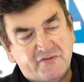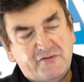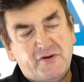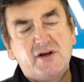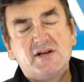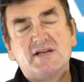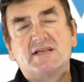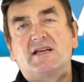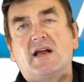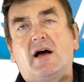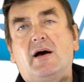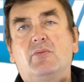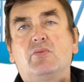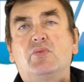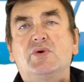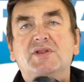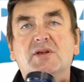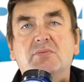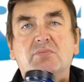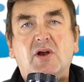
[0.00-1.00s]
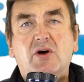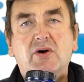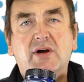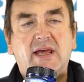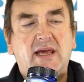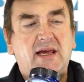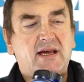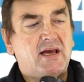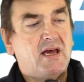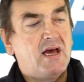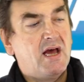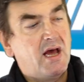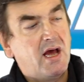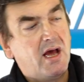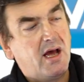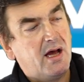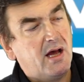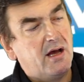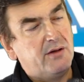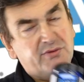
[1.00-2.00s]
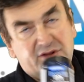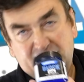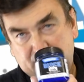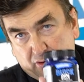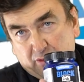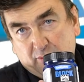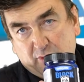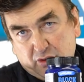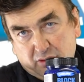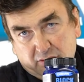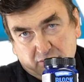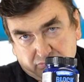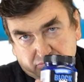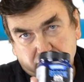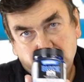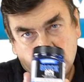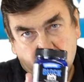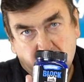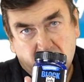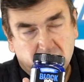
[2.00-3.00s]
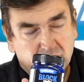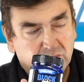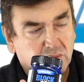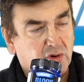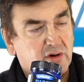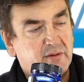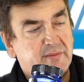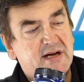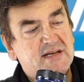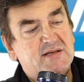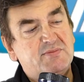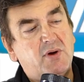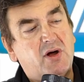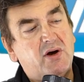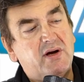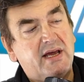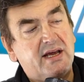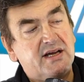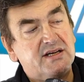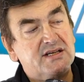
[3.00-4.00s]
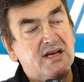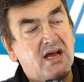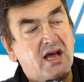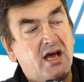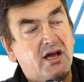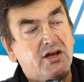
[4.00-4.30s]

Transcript: first up, with the block ink, the normal uh, water-based block inks,